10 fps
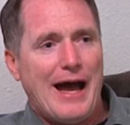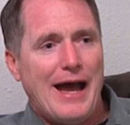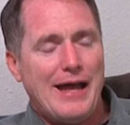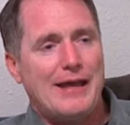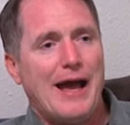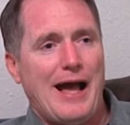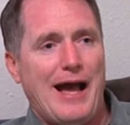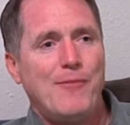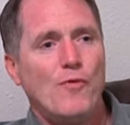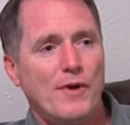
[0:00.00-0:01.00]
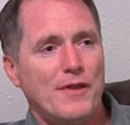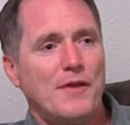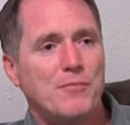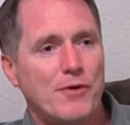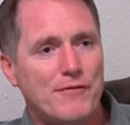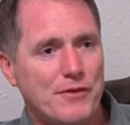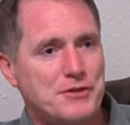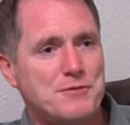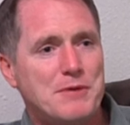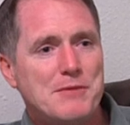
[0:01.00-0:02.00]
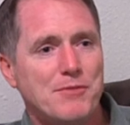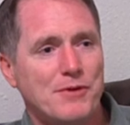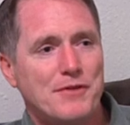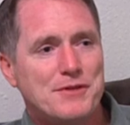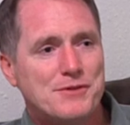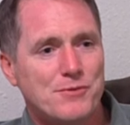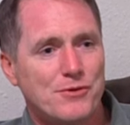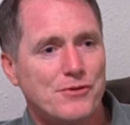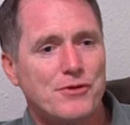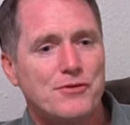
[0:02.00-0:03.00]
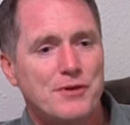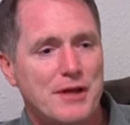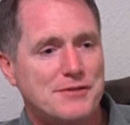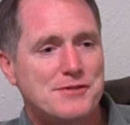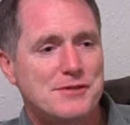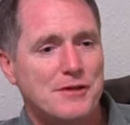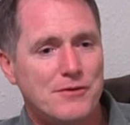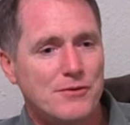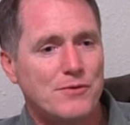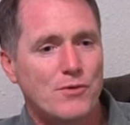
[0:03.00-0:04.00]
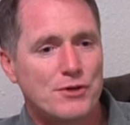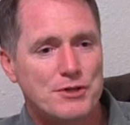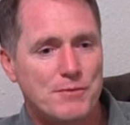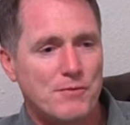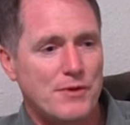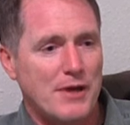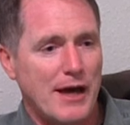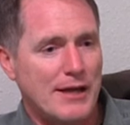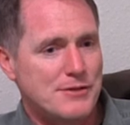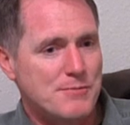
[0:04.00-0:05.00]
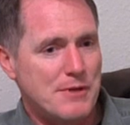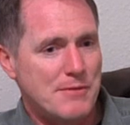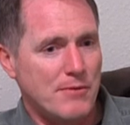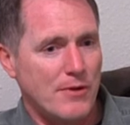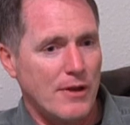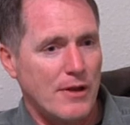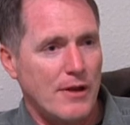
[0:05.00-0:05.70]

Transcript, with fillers: I, I'm one of the privileged people in this world who gets to go and worship with God's people.